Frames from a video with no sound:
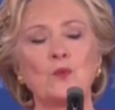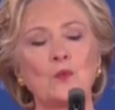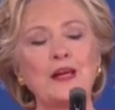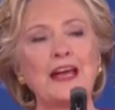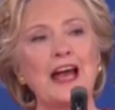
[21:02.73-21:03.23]

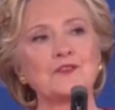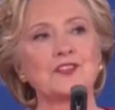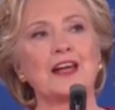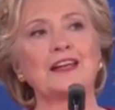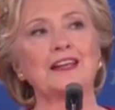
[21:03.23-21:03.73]
we have
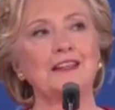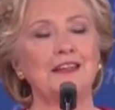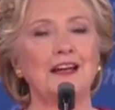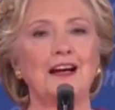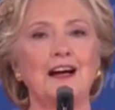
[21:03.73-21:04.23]
taken
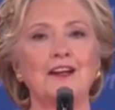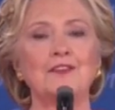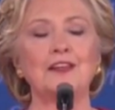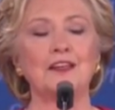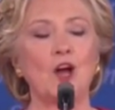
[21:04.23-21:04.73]

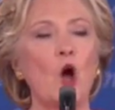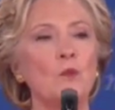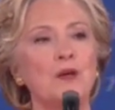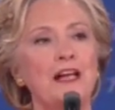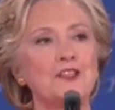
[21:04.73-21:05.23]
the
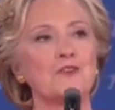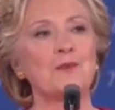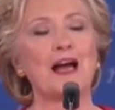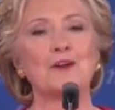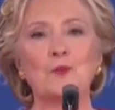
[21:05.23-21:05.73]
homepage of
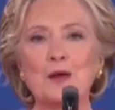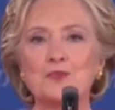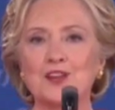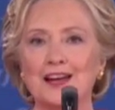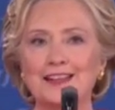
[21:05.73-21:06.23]
my
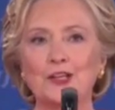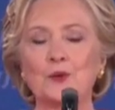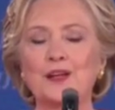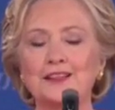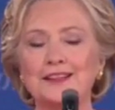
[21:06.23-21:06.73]
website,
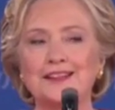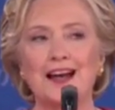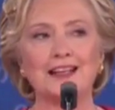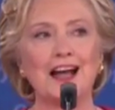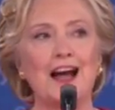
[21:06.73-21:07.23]

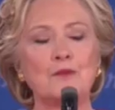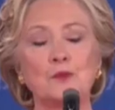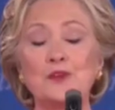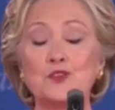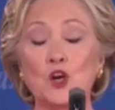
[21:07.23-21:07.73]
HillaryClinton.com,
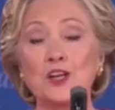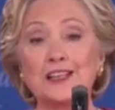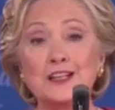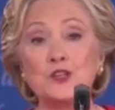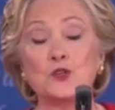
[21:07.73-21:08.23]
and we've turned
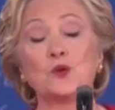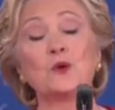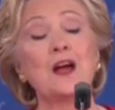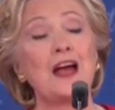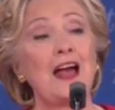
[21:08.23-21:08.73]
it
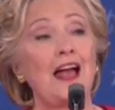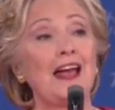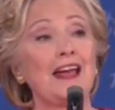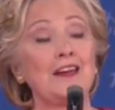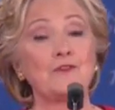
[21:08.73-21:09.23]
into
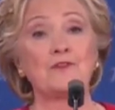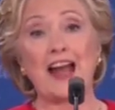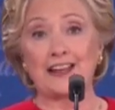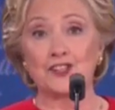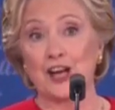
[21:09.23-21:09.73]
a
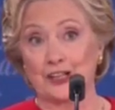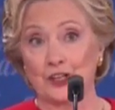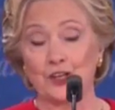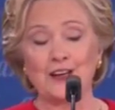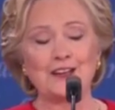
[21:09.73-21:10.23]
fact
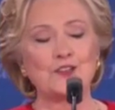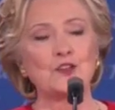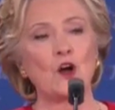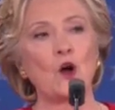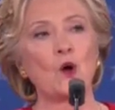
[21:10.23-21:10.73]
checker.
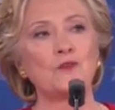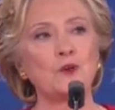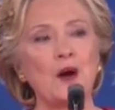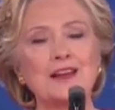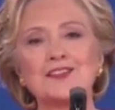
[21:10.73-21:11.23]
So if
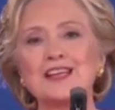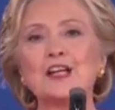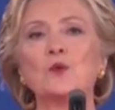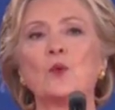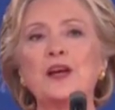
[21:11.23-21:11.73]
you want to see
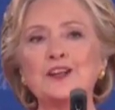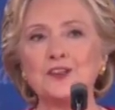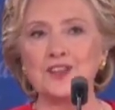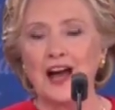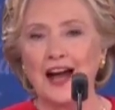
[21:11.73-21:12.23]
in real
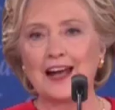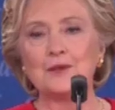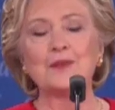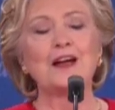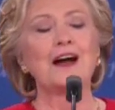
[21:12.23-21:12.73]

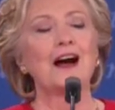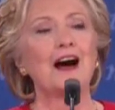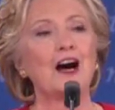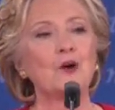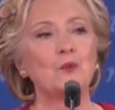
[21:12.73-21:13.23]
time
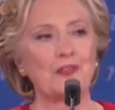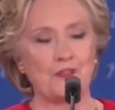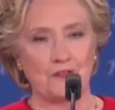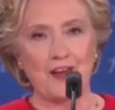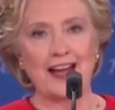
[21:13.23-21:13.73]
what
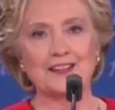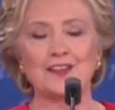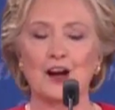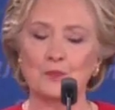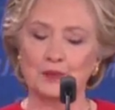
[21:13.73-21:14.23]
the facts
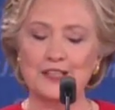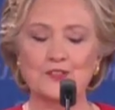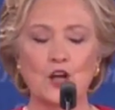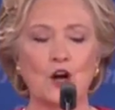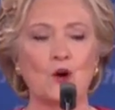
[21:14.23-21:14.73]
are,
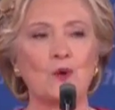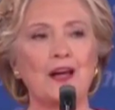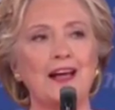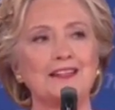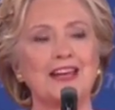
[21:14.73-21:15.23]
please
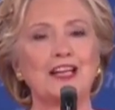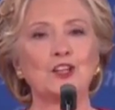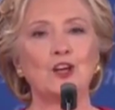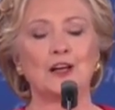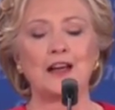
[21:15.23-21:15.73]
go and take a
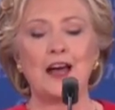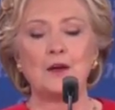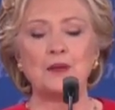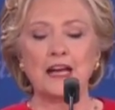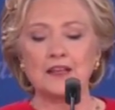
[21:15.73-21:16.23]
look.
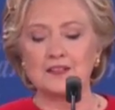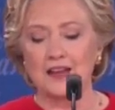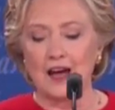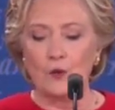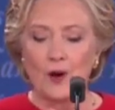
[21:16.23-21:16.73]

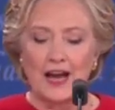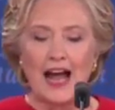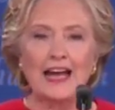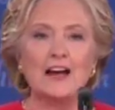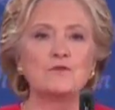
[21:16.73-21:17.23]
And
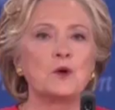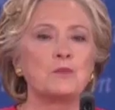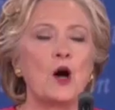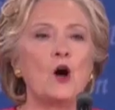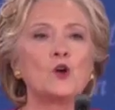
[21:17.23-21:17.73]
take a look at
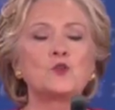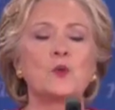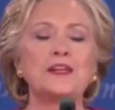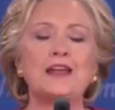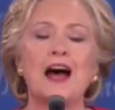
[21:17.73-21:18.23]
mine
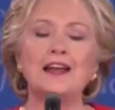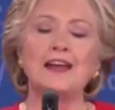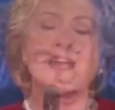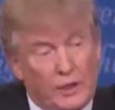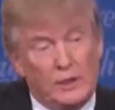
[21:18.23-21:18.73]
also, and you'll
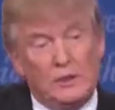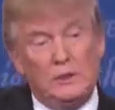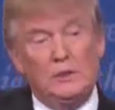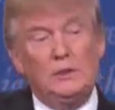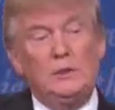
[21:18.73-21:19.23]
see. Not add
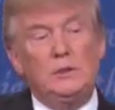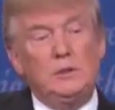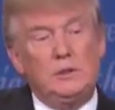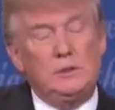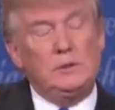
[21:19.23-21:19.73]
a
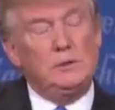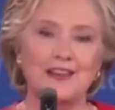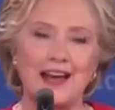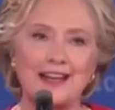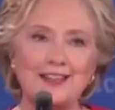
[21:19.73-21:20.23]
penny to the
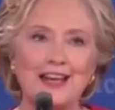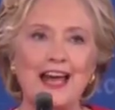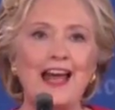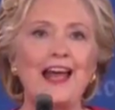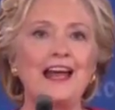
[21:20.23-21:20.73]
debt,
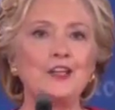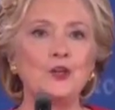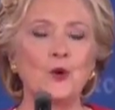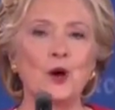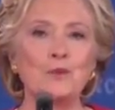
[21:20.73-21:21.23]
and
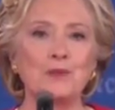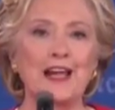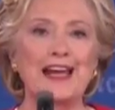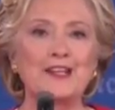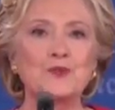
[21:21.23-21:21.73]
your
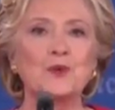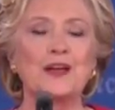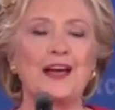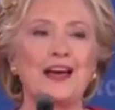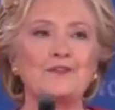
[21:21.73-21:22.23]
plans would
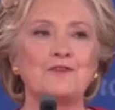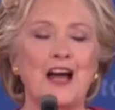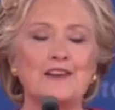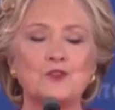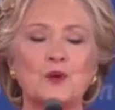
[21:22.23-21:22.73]
add
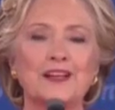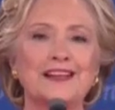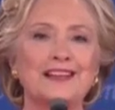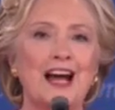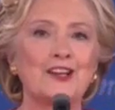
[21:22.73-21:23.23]
$5
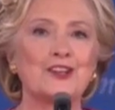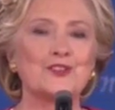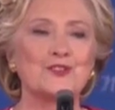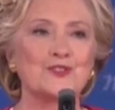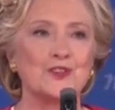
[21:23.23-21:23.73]
trillion
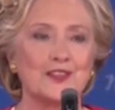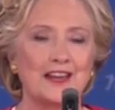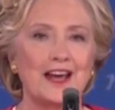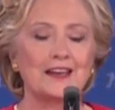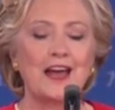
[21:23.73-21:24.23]
to the
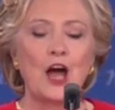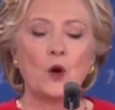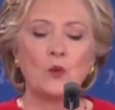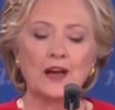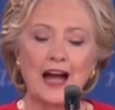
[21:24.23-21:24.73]
debt.
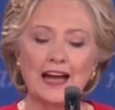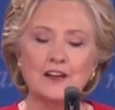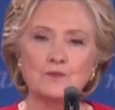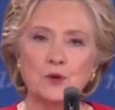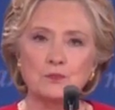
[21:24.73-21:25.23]
What I
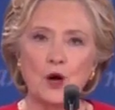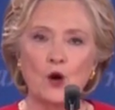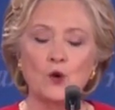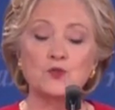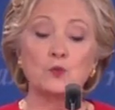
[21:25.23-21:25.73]
have
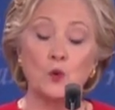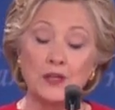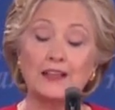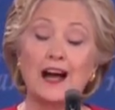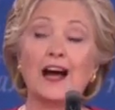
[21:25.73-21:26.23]
proposed
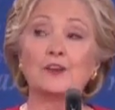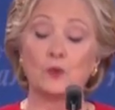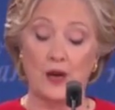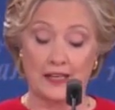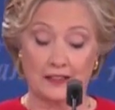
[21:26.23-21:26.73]
would cut
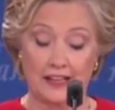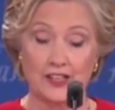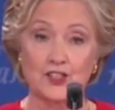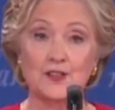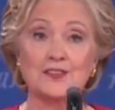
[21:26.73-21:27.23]

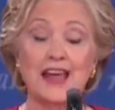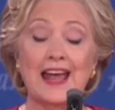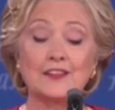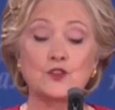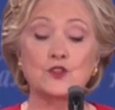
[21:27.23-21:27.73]
regulations
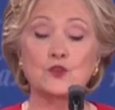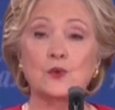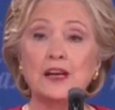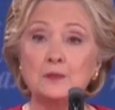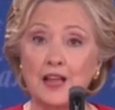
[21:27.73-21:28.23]
and
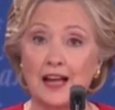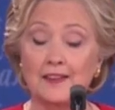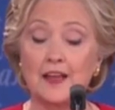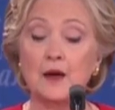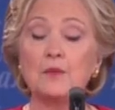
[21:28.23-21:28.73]

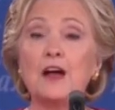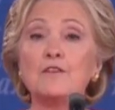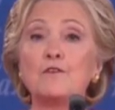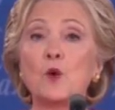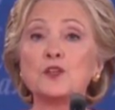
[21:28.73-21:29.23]
streamline them
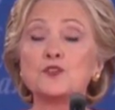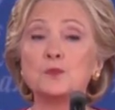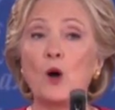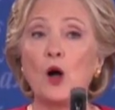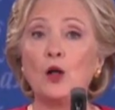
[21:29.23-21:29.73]
for
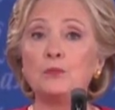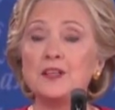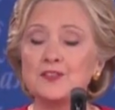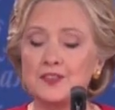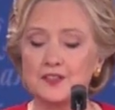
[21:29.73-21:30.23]
small
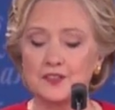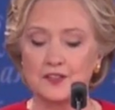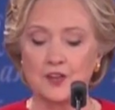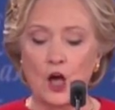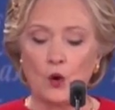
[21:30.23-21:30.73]

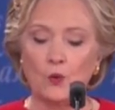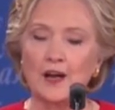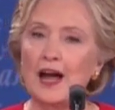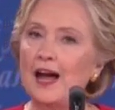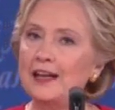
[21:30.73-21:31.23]
businesses.
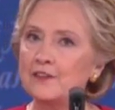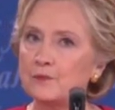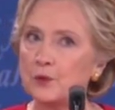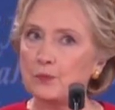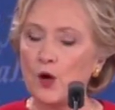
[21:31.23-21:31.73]
What I have
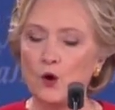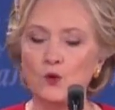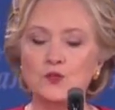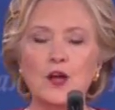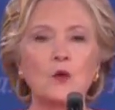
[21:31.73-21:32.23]

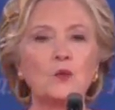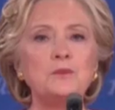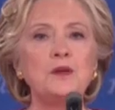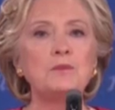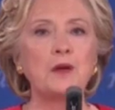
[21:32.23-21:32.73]
proposed
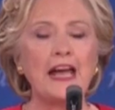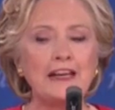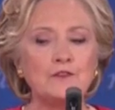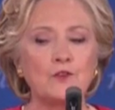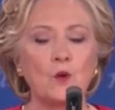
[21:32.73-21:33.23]
would be
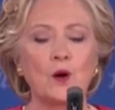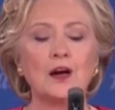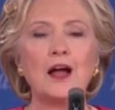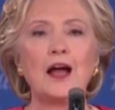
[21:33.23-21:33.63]
paid for